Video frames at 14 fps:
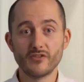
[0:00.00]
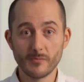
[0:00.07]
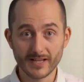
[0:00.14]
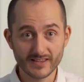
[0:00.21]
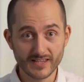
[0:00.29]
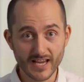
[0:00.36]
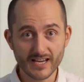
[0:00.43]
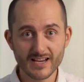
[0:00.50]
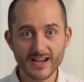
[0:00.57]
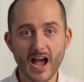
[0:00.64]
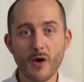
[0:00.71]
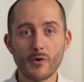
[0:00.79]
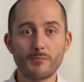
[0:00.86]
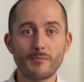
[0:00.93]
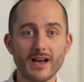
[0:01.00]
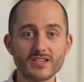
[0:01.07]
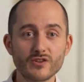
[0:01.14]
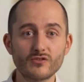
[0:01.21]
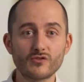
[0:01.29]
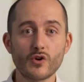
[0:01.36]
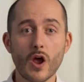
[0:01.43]
Nomad Tech, our
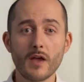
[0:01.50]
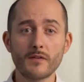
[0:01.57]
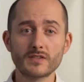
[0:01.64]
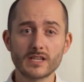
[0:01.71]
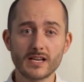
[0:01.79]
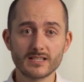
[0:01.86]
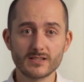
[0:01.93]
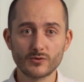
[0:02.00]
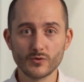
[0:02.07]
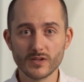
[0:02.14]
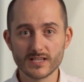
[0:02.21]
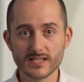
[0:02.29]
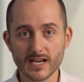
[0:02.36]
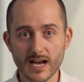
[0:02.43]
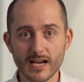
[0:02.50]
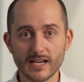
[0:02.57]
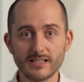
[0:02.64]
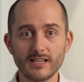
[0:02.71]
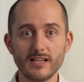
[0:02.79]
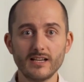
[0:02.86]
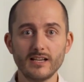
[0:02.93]
passion drives us to
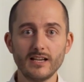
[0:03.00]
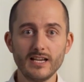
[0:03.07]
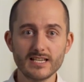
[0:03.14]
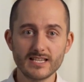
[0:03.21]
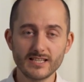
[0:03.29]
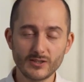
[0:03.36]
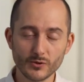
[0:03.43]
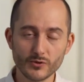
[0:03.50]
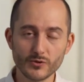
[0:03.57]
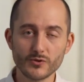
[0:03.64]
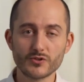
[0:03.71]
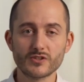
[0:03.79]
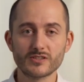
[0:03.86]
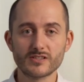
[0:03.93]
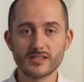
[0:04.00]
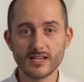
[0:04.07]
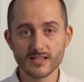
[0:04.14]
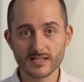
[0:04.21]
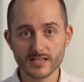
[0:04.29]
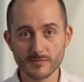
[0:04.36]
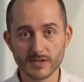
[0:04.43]
design easy-to-use C
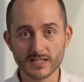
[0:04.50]
N C